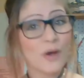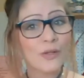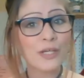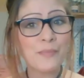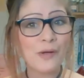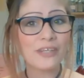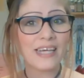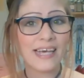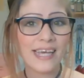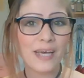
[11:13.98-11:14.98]
Holy moly.
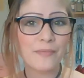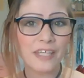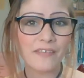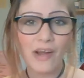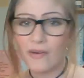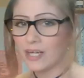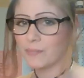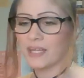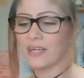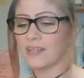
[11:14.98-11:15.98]
I can't believe I ran a
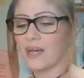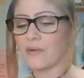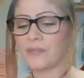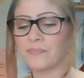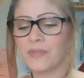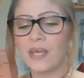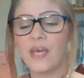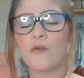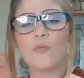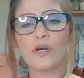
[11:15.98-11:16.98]
blank on that one.
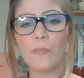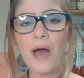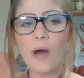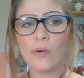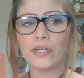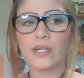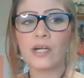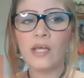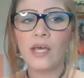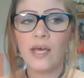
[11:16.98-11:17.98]

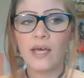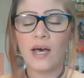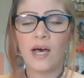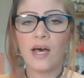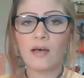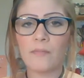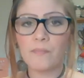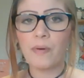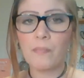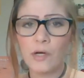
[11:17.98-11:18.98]
Willpower,
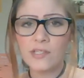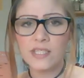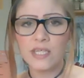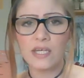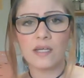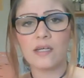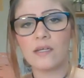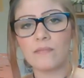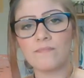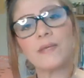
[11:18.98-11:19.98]
but mostly
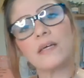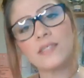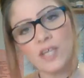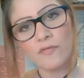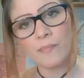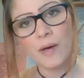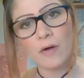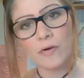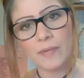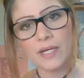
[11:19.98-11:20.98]

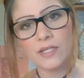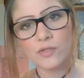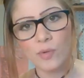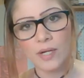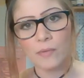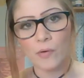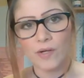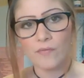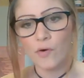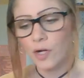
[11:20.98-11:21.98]
self-empowerment is what I'm
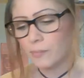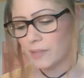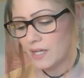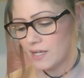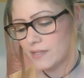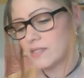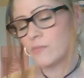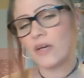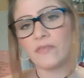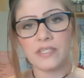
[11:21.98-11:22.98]
going for because
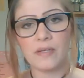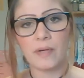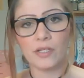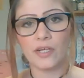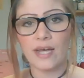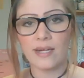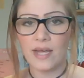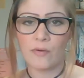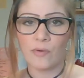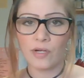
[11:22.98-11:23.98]
every time I look at it,
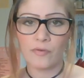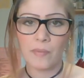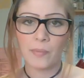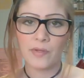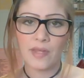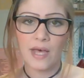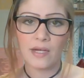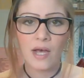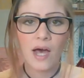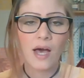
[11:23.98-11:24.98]
I want to remember that
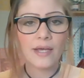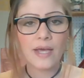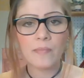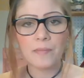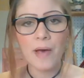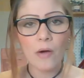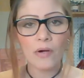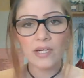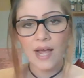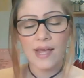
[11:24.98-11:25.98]
I am
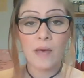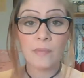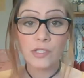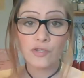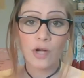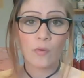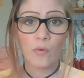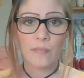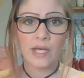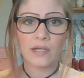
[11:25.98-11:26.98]
empowered. I am a strong
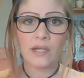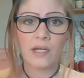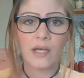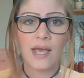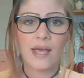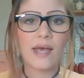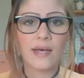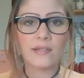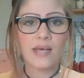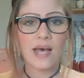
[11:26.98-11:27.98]
woman,
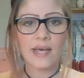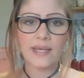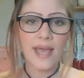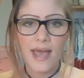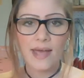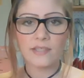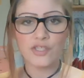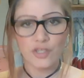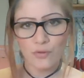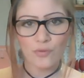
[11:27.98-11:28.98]
and I can
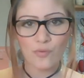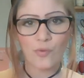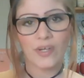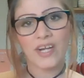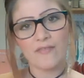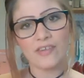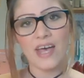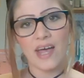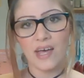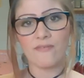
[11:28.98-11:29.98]
do whatever the
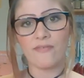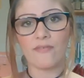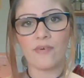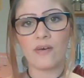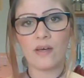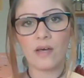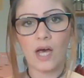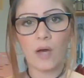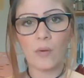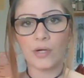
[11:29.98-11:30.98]
F
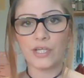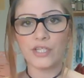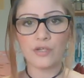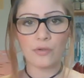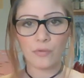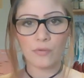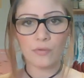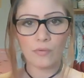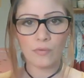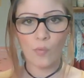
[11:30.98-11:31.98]
I want to do
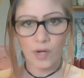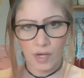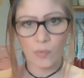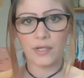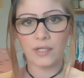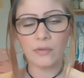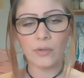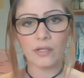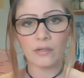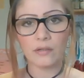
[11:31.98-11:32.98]
when I want to do
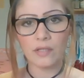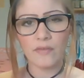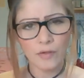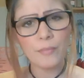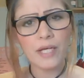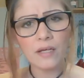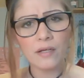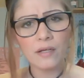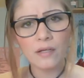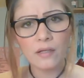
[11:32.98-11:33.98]
it. You feel me?
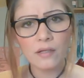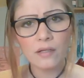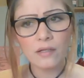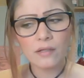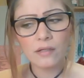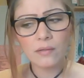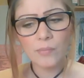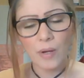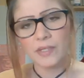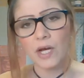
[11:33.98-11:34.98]

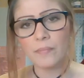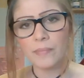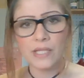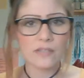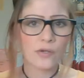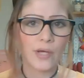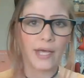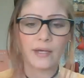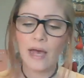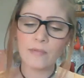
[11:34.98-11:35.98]
Probably not, but that's
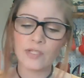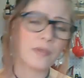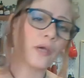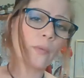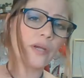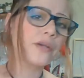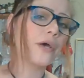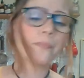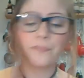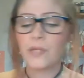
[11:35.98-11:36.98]
okay. I'm just being a weirdo.